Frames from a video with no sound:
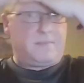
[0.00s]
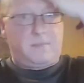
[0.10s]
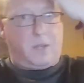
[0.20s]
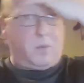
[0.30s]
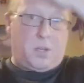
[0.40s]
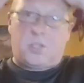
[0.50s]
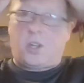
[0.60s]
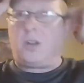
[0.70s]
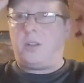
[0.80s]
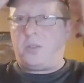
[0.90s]
When you
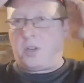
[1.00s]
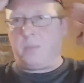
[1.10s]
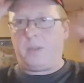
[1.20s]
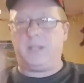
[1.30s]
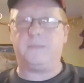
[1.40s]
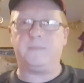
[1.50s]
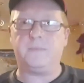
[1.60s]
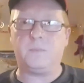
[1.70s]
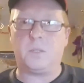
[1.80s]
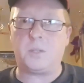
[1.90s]
start a new job,
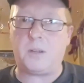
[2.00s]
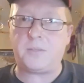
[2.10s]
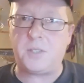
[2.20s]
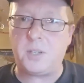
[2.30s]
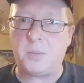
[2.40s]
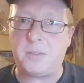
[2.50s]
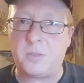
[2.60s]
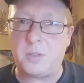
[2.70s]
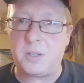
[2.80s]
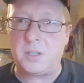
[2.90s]
what do you have to do
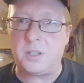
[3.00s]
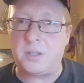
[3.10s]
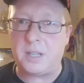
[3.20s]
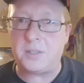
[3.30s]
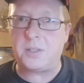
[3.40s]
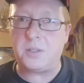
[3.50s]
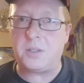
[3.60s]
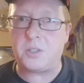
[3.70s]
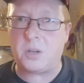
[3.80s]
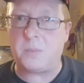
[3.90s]
before you can learn how to do
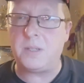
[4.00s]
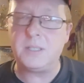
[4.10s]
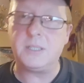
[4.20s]
the job?